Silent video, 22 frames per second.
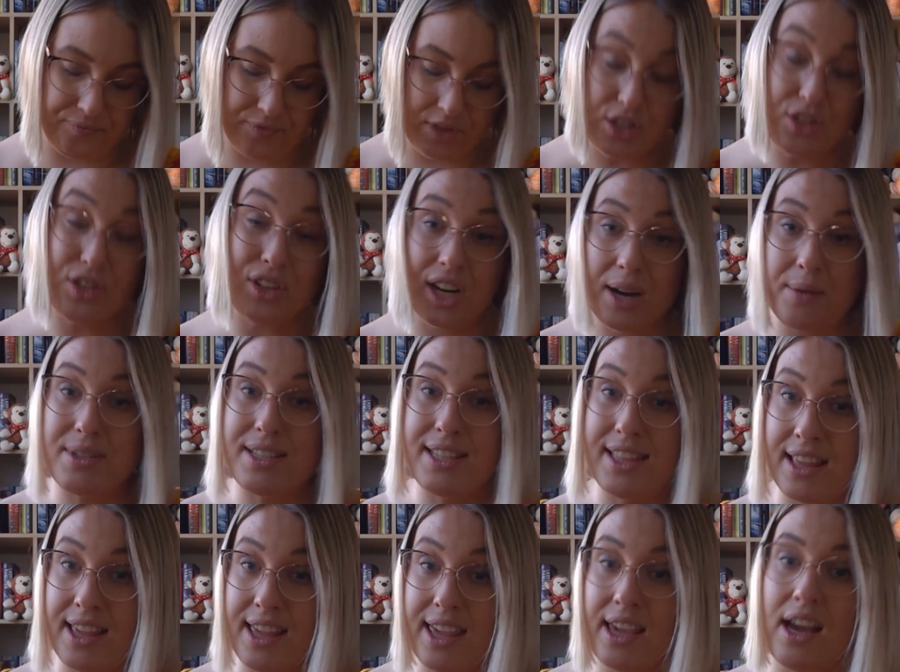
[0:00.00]
So I was
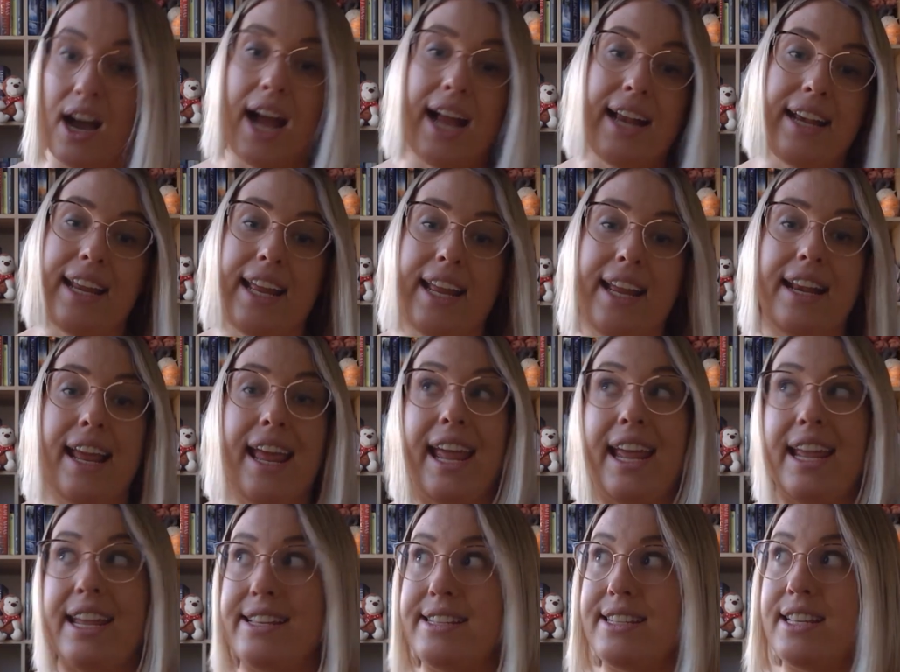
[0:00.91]
thinking I need
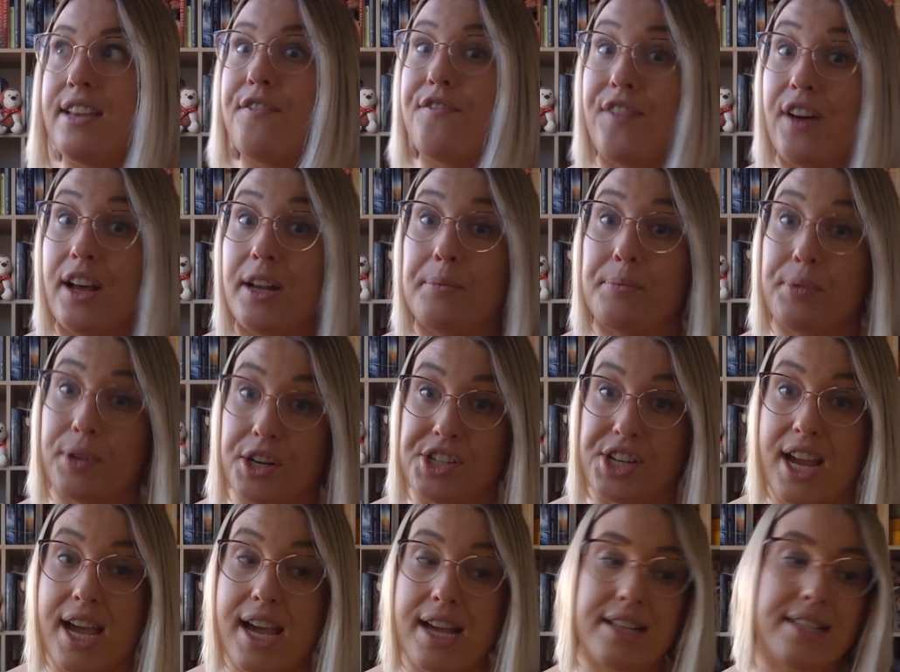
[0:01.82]
easy, fun
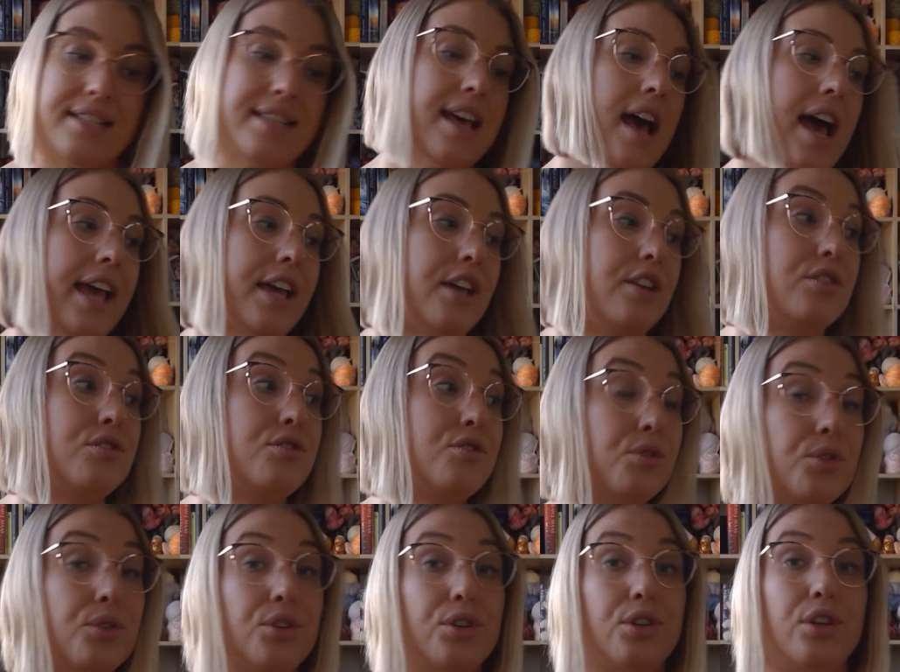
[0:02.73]
projects that I can
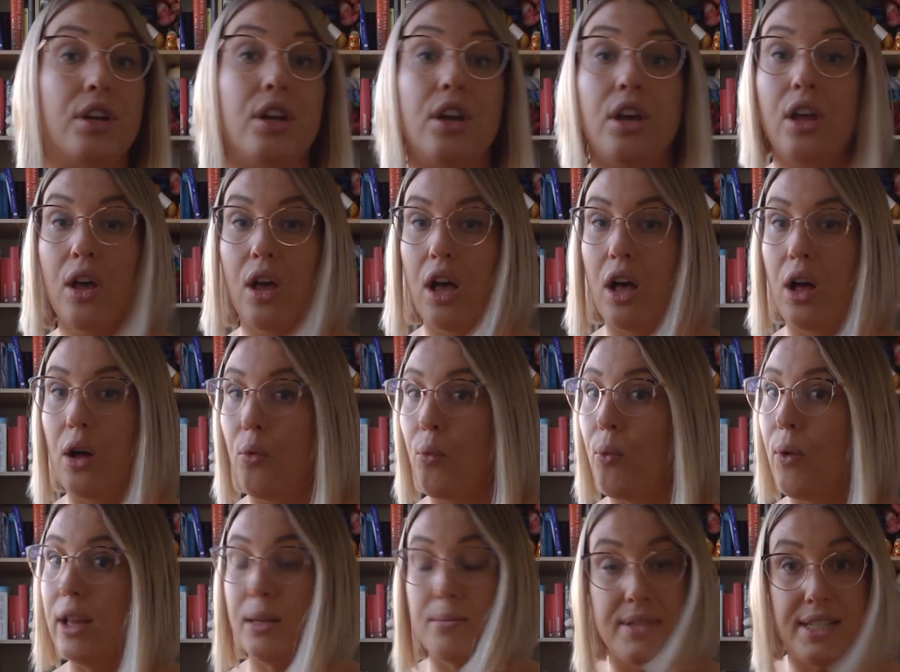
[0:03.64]
do
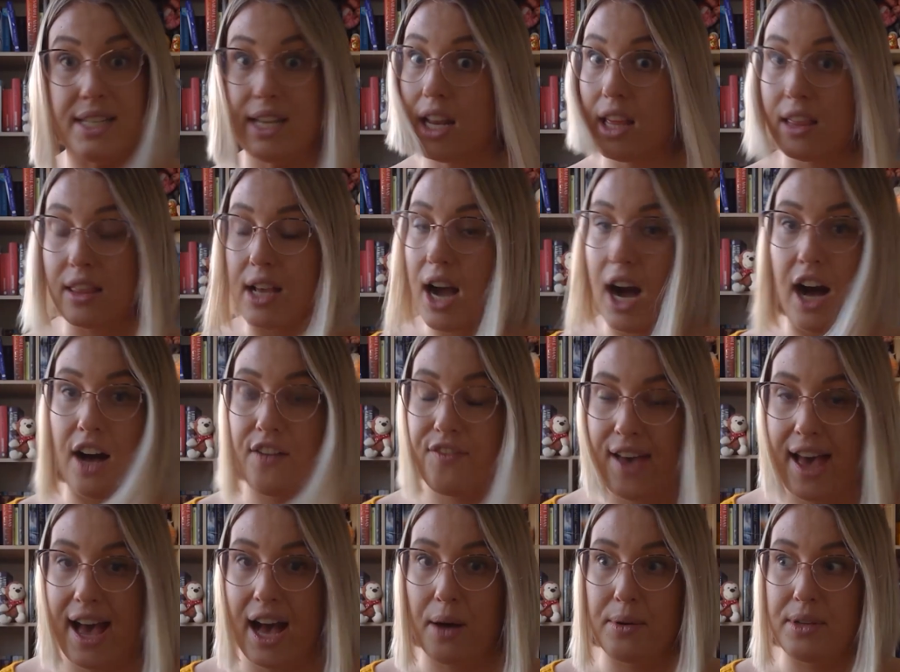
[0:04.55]
while I'm sitting in the car for
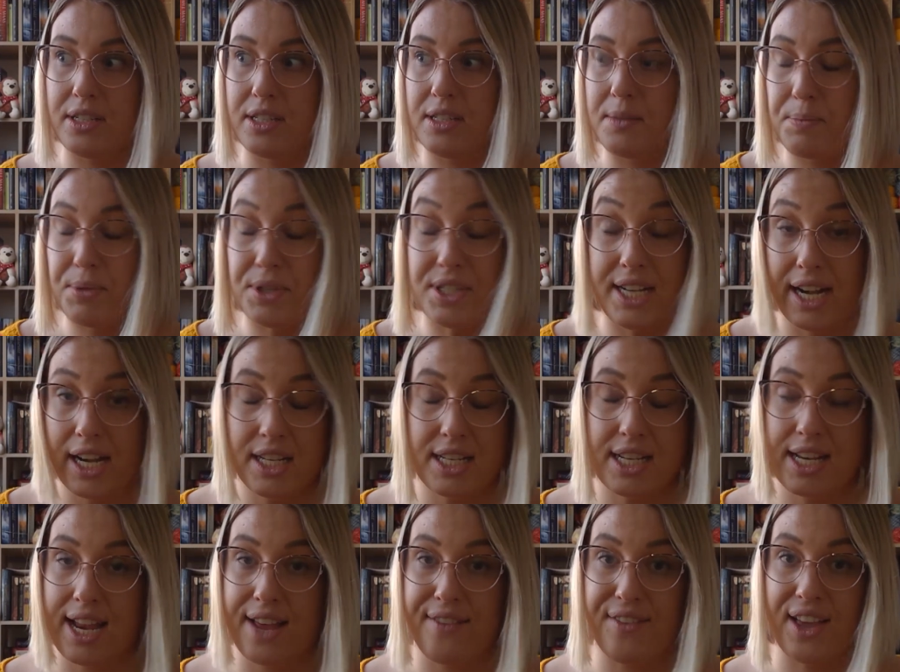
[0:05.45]
hours pretending
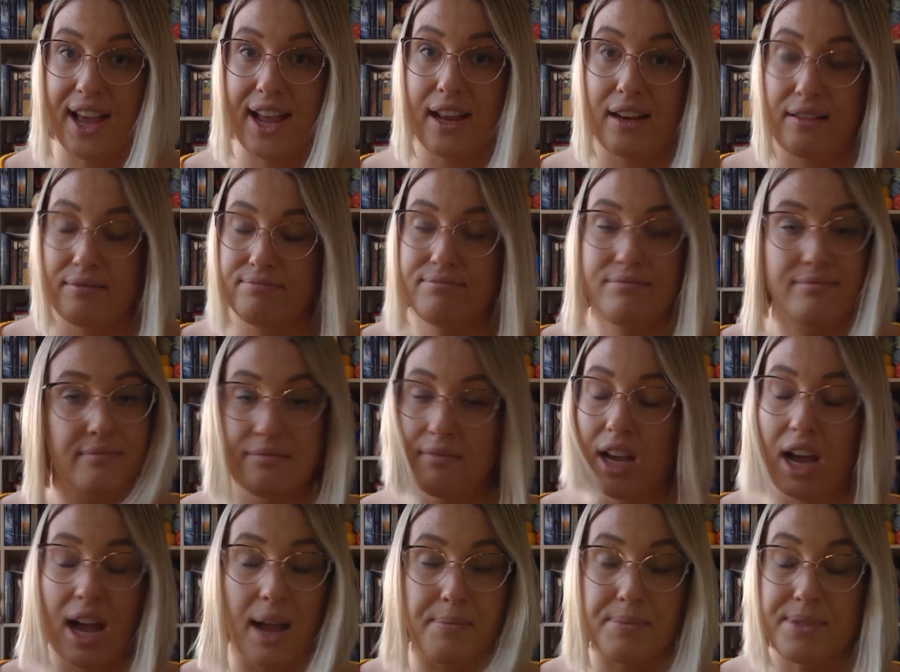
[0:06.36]
to navigate.
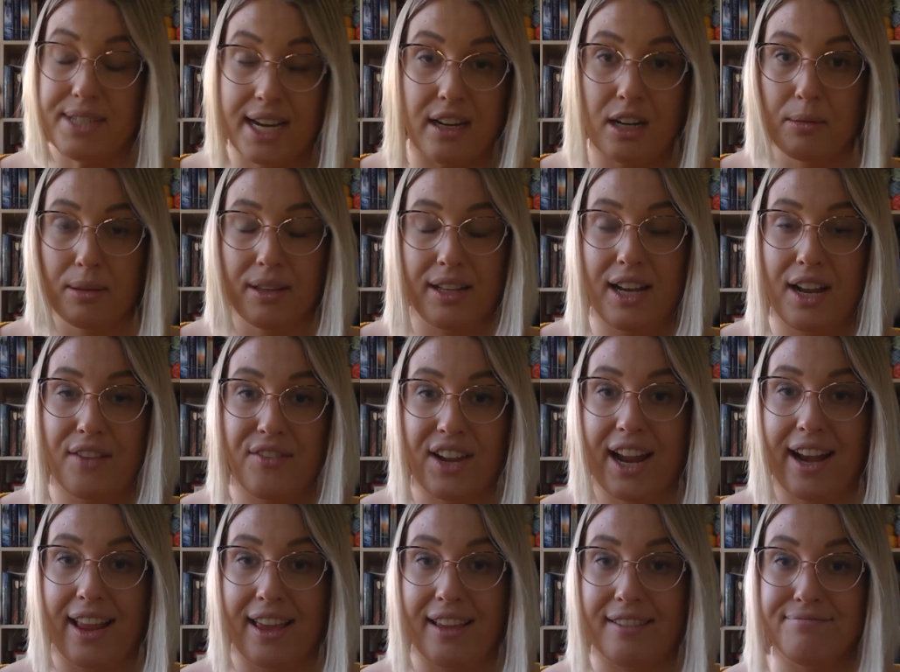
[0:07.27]
I'm terrible at
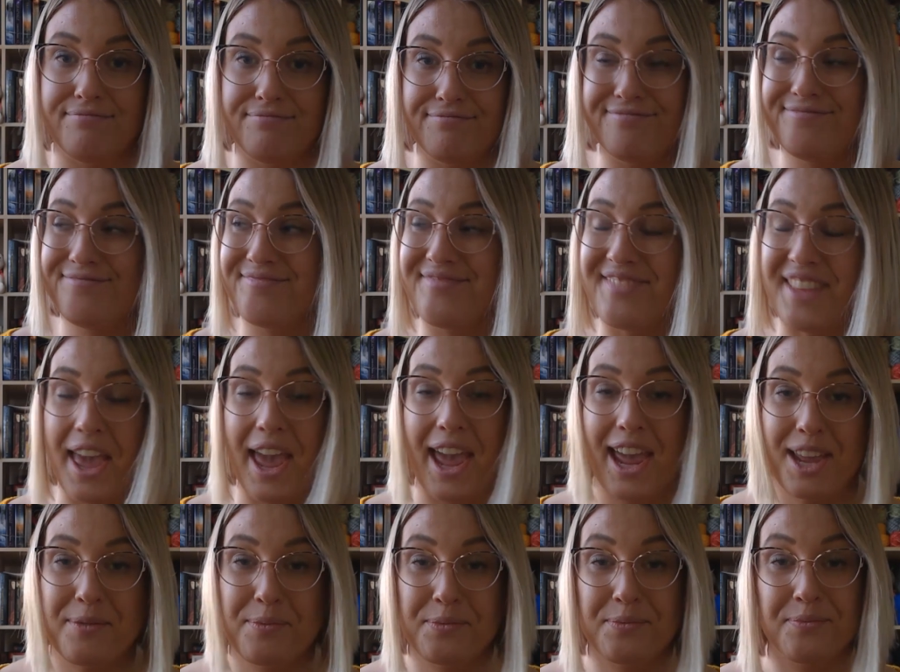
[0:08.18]
navigating.
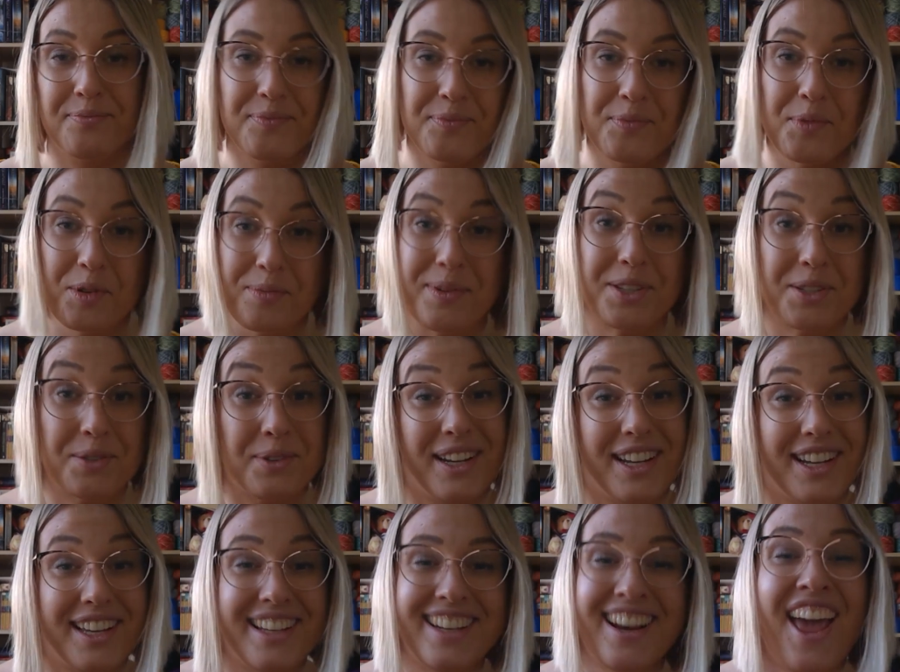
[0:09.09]
He will be doing
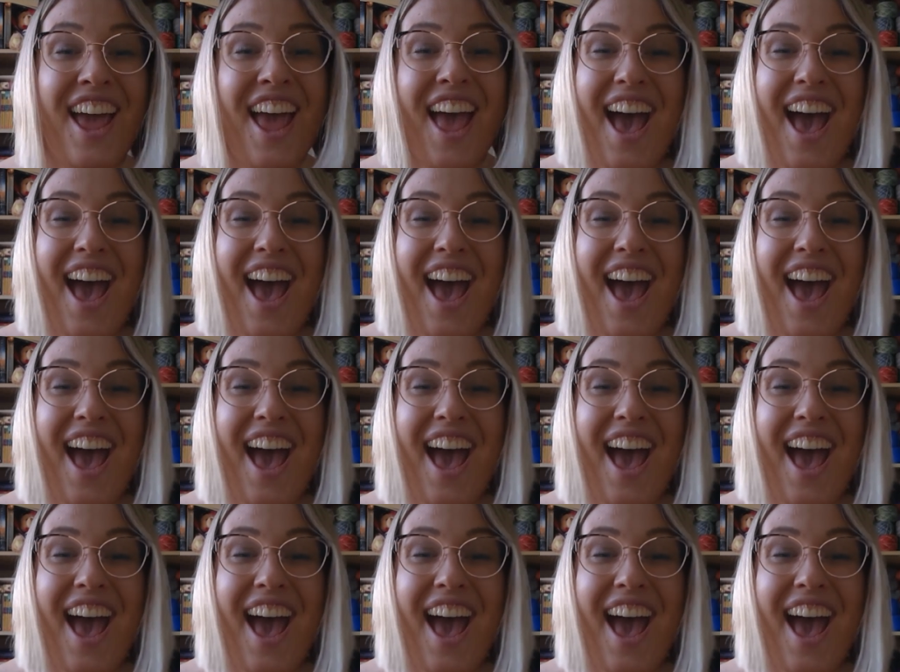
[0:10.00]
it.